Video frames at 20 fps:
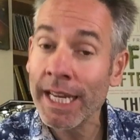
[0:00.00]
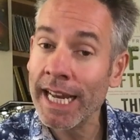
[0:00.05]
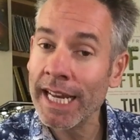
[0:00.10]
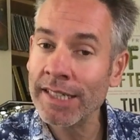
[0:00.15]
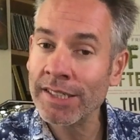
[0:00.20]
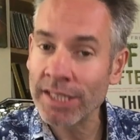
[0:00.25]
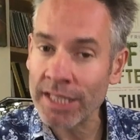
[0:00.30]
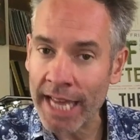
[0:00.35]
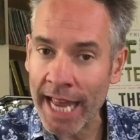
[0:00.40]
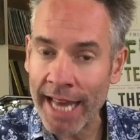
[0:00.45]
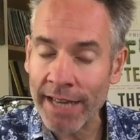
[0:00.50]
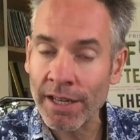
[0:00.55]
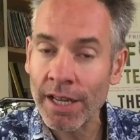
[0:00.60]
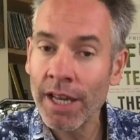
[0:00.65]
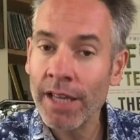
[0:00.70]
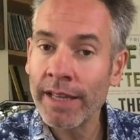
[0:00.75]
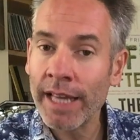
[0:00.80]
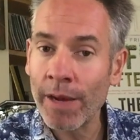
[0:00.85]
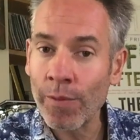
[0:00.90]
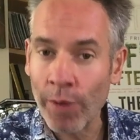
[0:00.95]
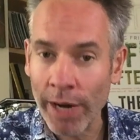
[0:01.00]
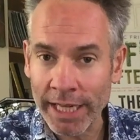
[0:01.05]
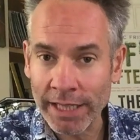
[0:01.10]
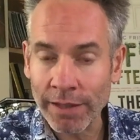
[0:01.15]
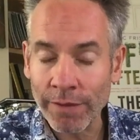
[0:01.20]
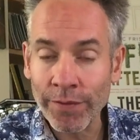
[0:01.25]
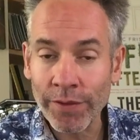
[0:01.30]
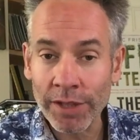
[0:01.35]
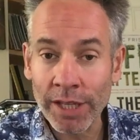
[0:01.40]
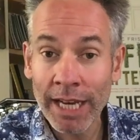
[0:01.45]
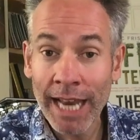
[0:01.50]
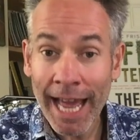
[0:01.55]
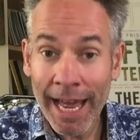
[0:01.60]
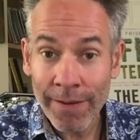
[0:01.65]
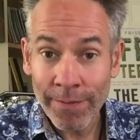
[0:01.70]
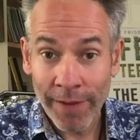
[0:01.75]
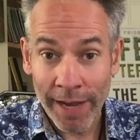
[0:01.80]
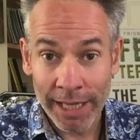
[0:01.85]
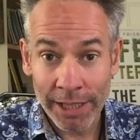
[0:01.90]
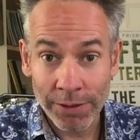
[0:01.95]
Instead, they're waiting for the
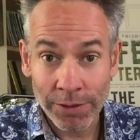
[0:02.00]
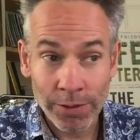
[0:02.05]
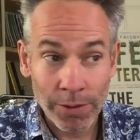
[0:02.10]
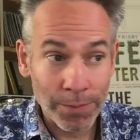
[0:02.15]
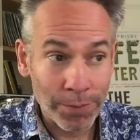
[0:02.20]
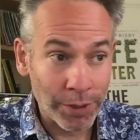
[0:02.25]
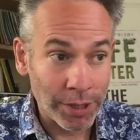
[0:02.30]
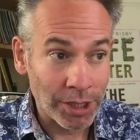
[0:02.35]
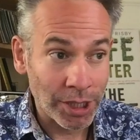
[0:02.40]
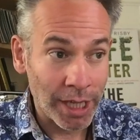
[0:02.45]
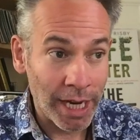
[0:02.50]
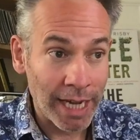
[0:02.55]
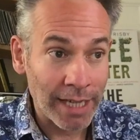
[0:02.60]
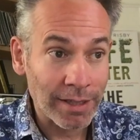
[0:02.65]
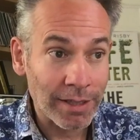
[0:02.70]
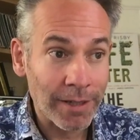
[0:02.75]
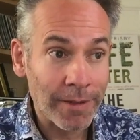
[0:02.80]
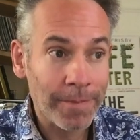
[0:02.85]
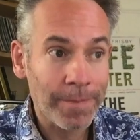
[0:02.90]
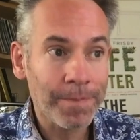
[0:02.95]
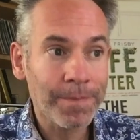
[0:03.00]
land value to appreciate.